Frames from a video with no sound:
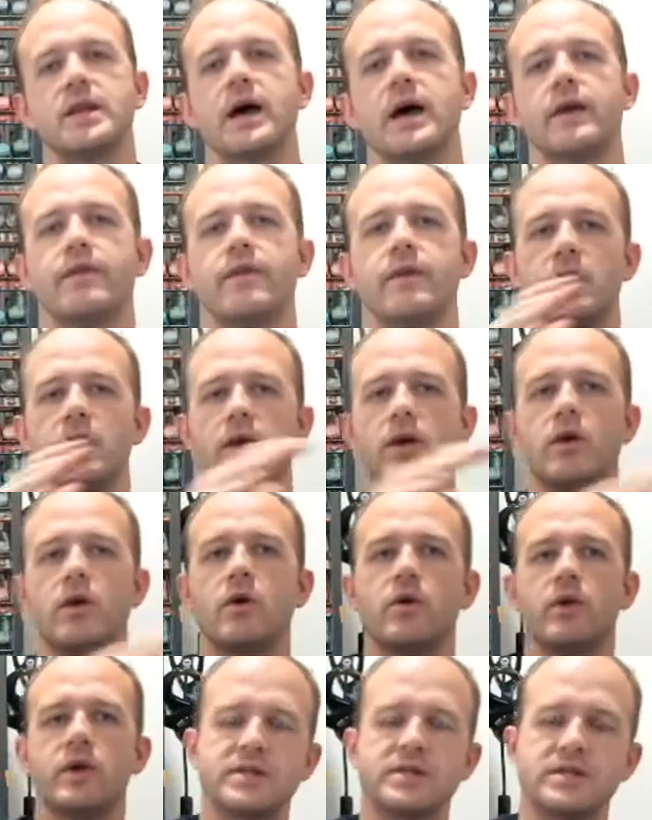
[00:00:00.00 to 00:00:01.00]
not the
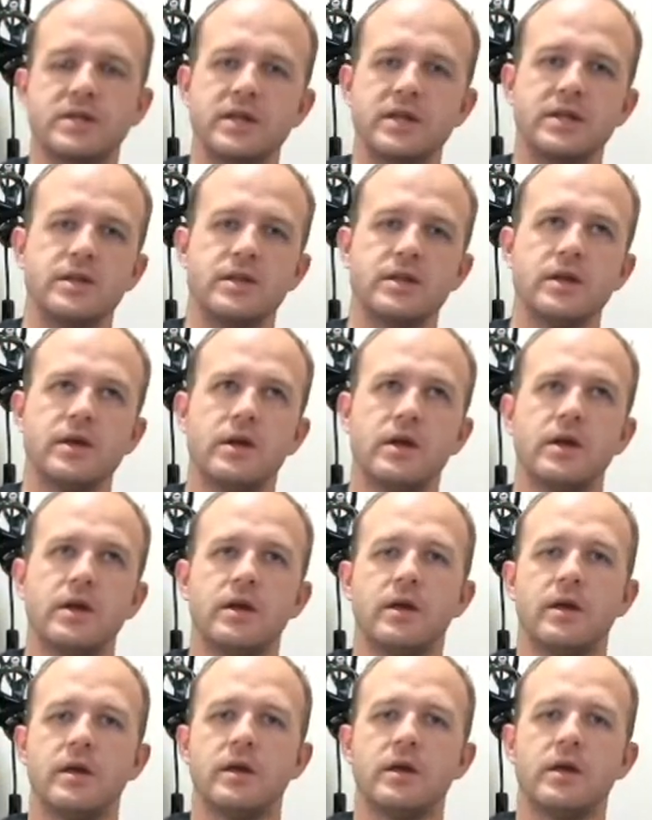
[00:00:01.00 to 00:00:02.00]
ODST
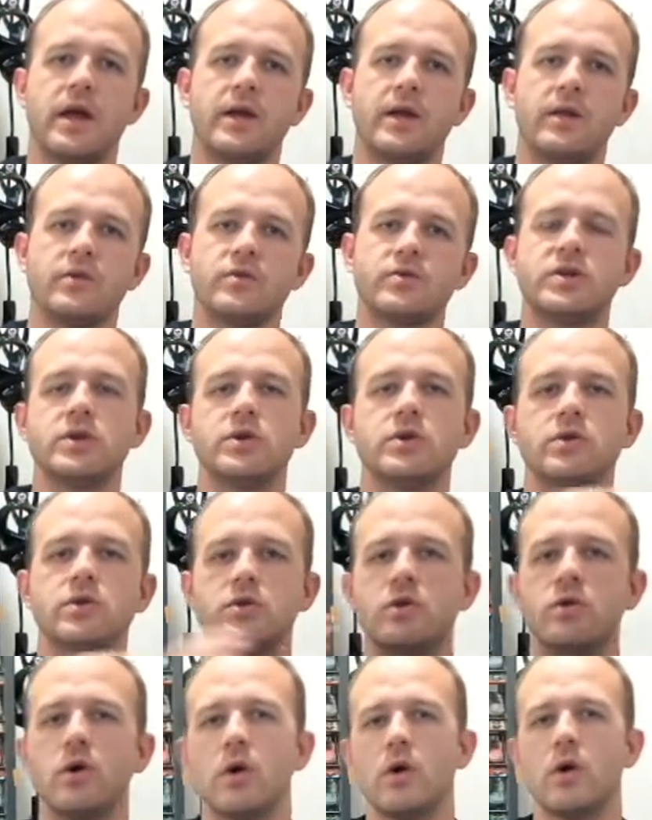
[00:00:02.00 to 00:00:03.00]
in Halo
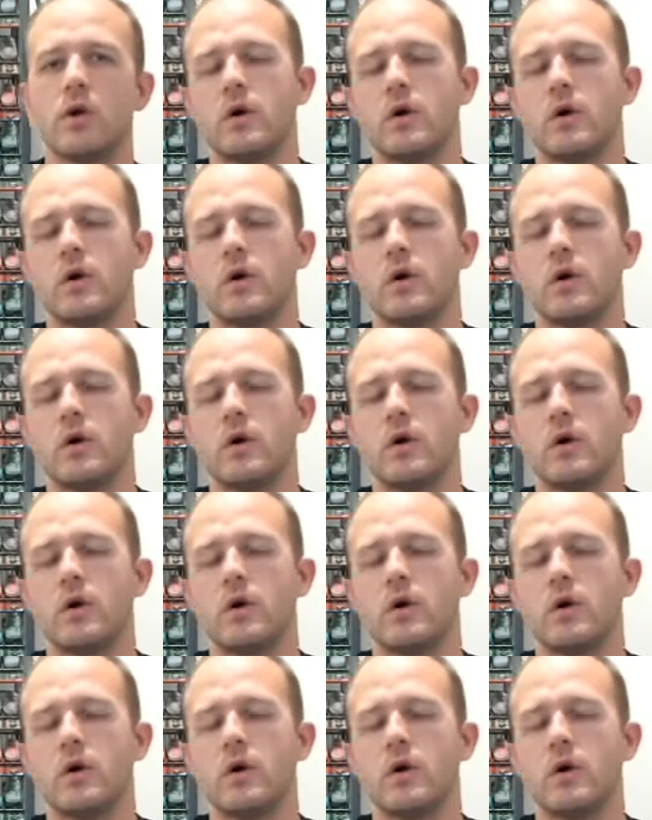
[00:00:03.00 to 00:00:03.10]
2.